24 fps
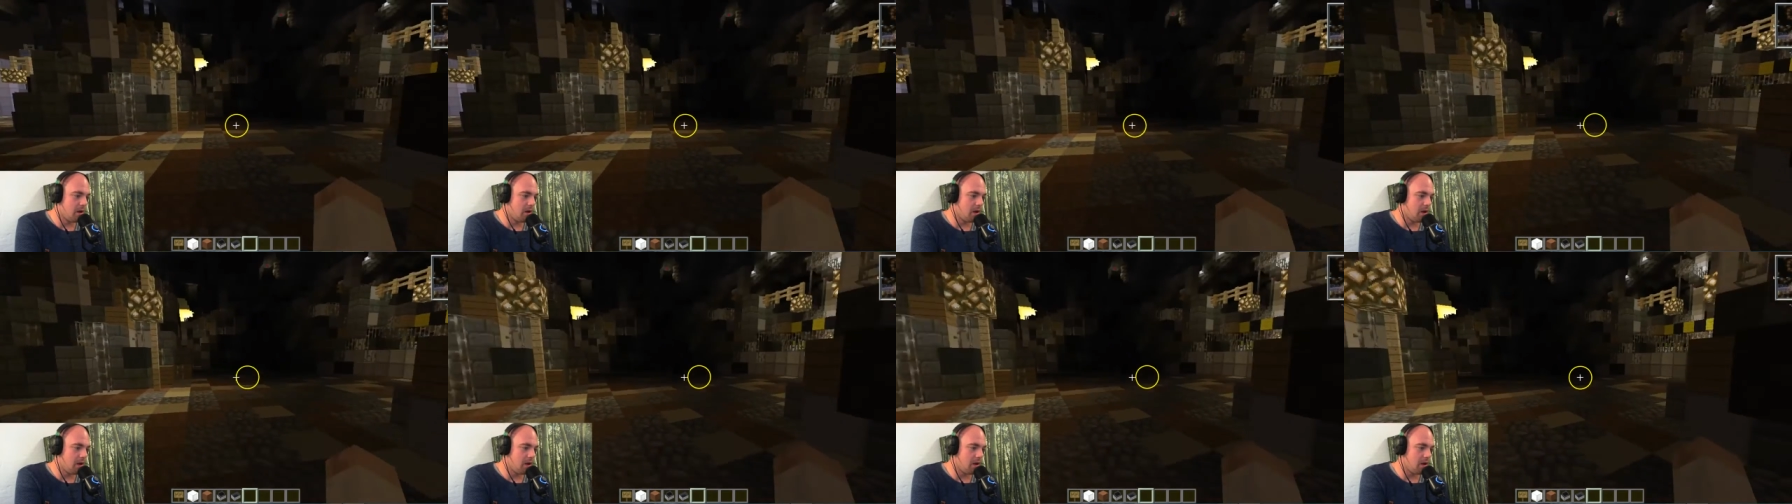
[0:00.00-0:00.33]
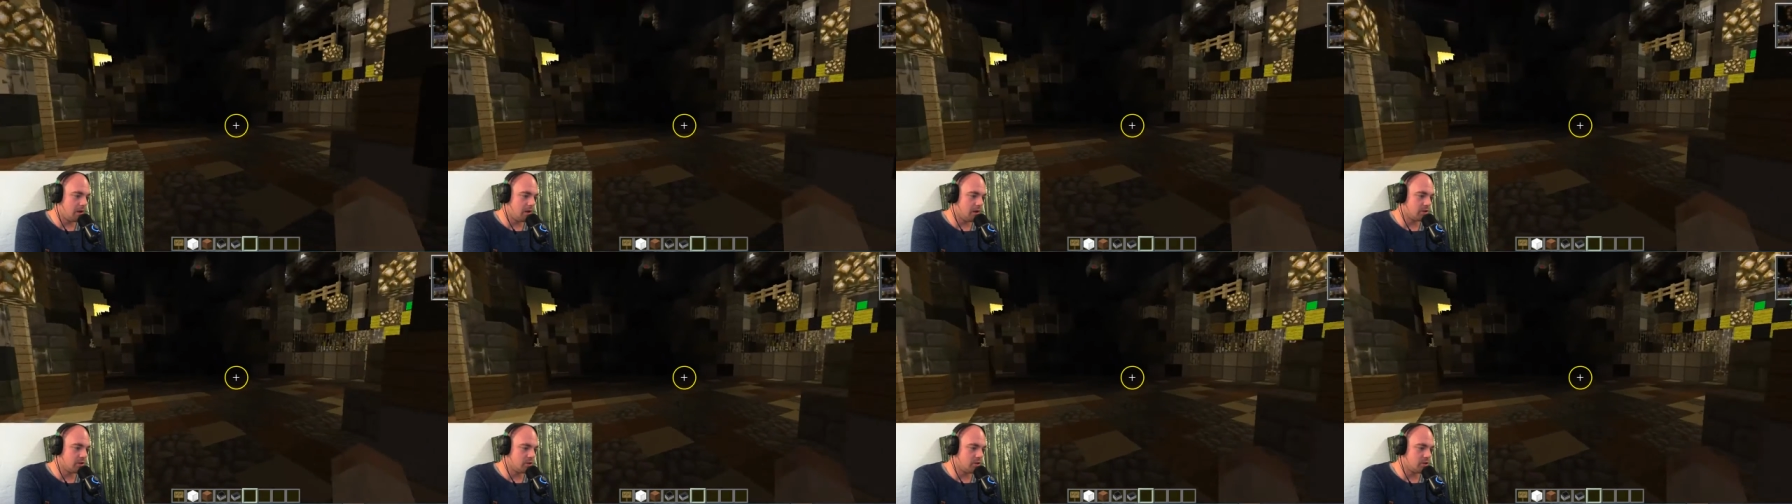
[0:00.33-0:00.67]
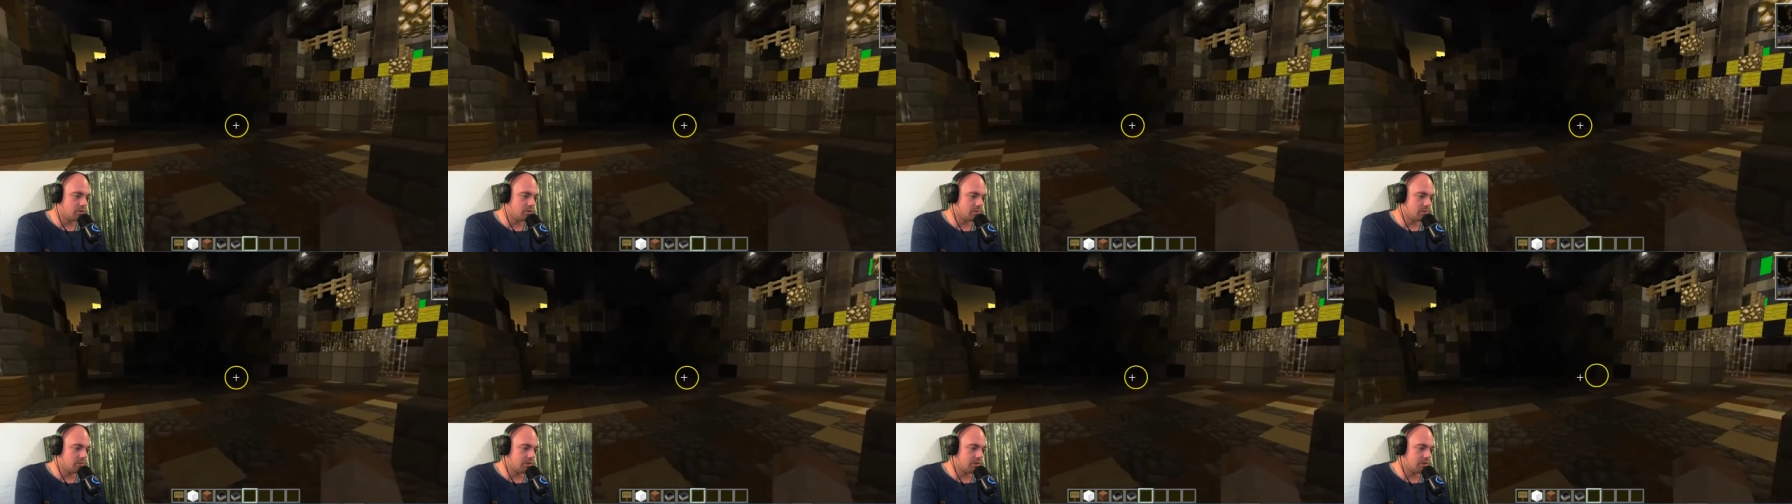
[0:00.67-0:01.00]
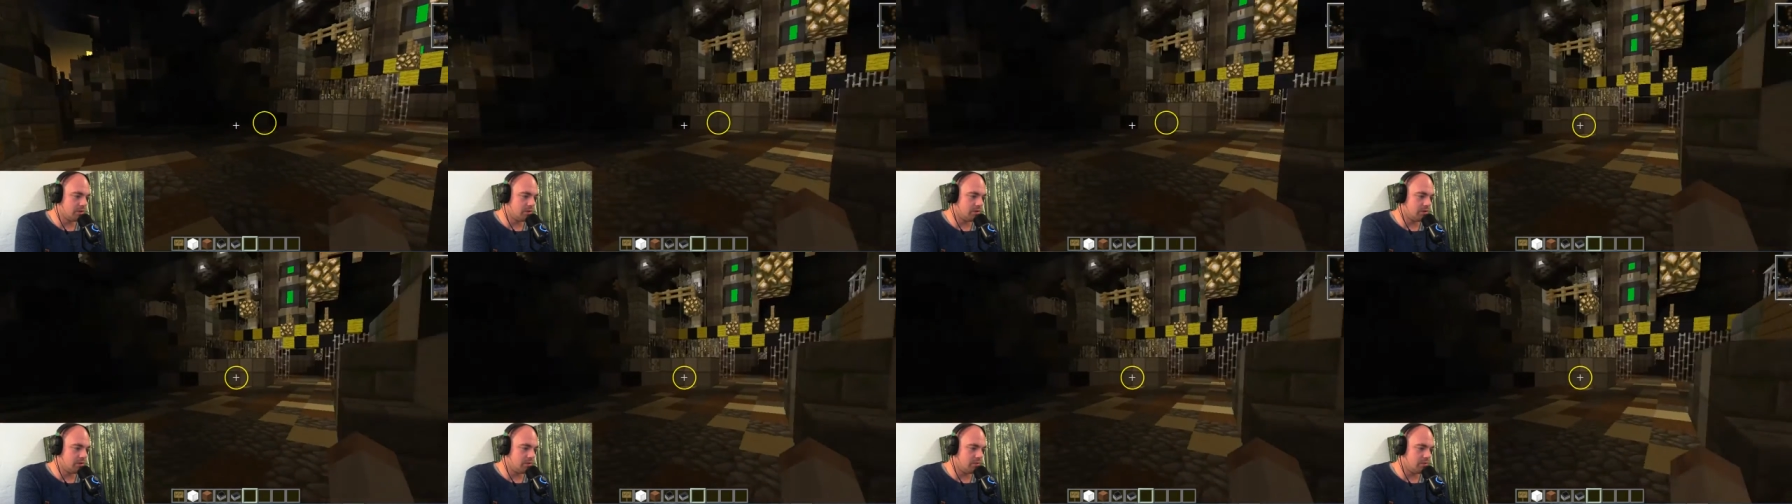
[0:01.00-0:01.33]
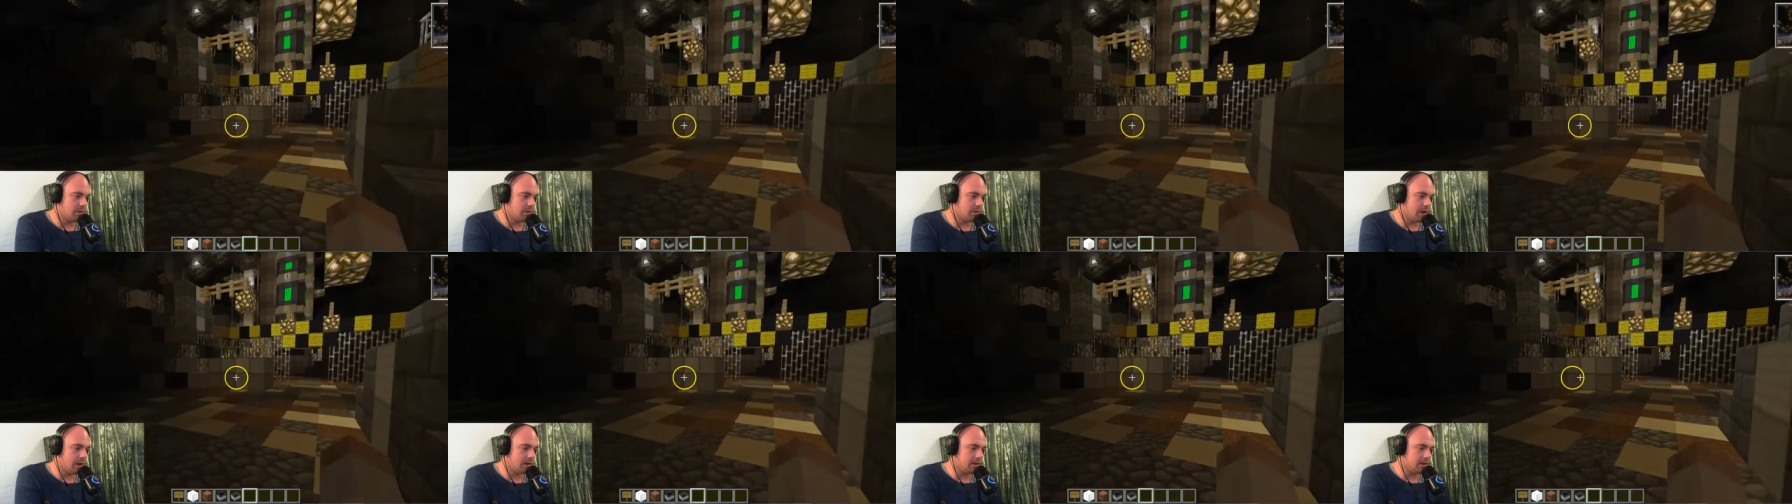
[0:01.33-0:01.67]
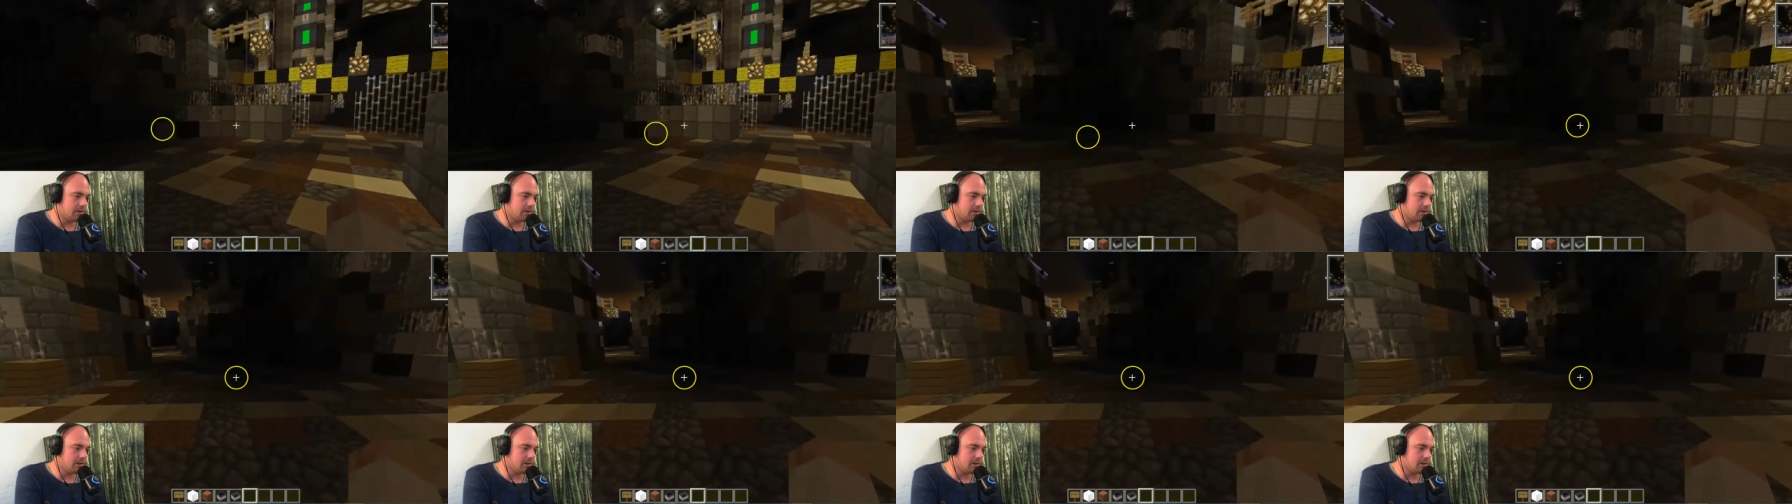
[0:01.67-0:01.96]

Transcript: uh, should be to the right.